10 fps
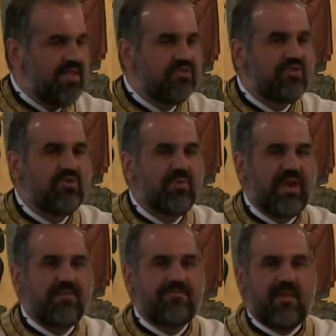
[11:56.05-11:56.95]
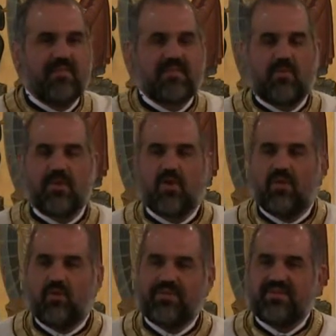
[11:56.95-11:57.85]
This great faith that we
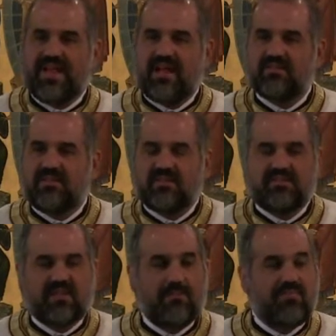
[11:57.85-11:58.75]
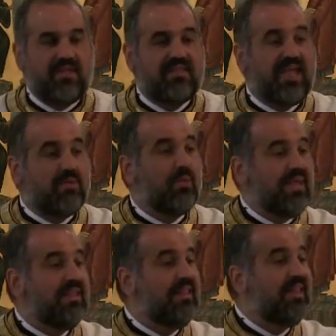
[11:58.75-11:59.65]
call Orthodoxy is something that
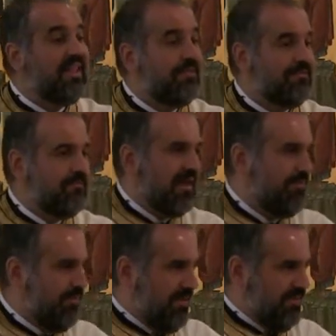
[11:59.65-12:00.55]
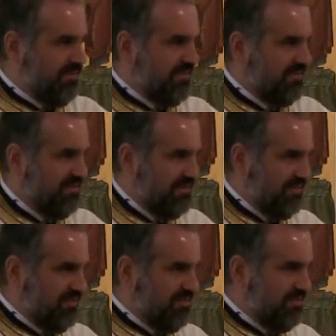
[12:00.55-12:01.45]
we live, my brothers and
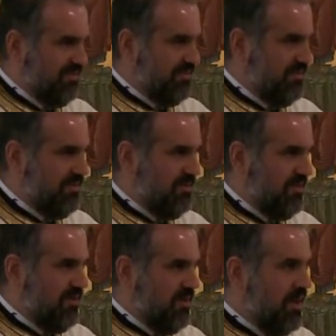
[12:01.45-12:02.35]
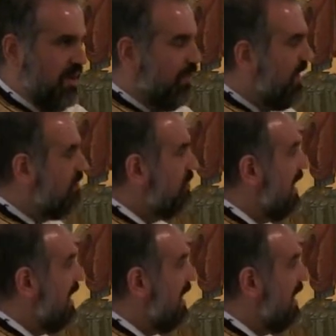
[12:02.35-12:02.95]
sisters. We